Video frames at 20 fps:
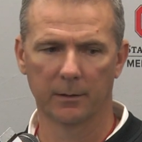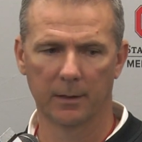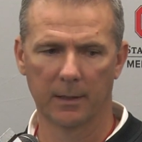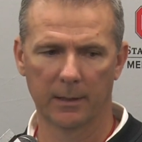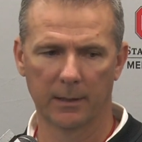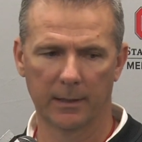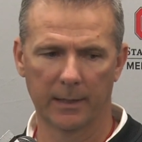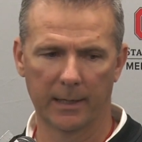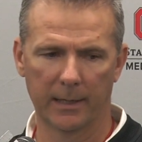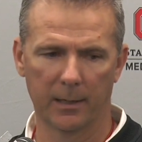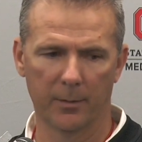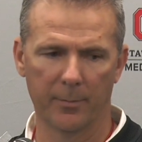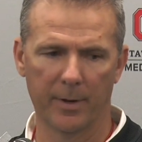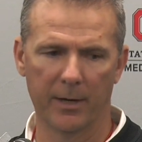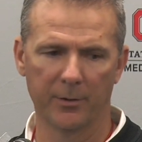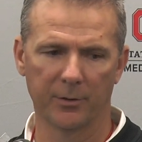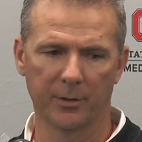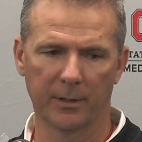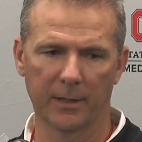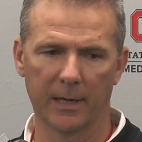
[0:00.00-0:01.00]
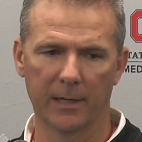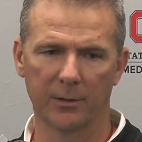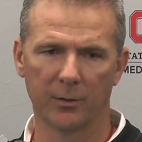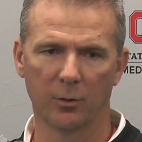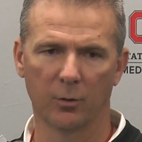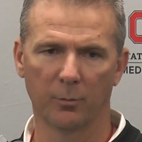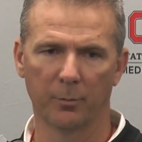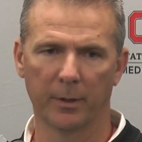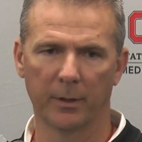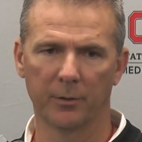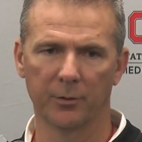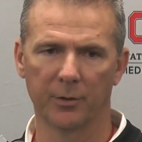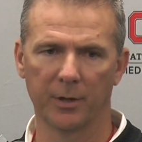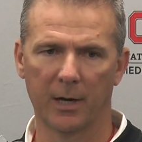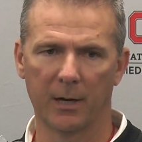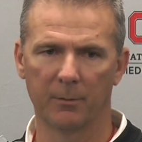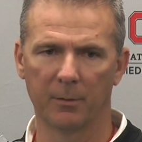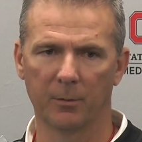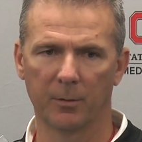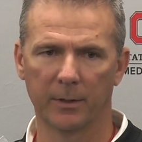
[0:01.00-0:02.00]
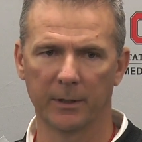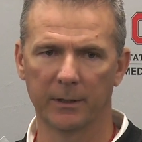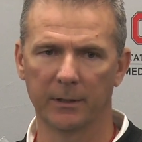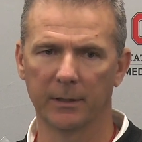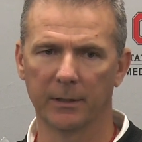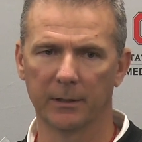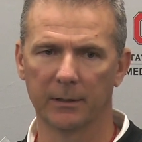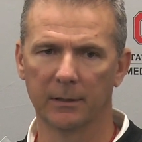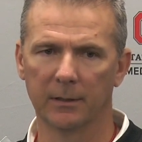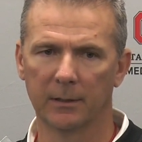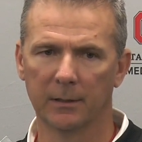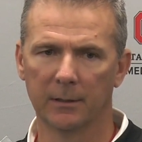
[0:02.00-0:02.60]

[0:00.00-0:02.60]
I can't imagine a guy doing a better job than what he did,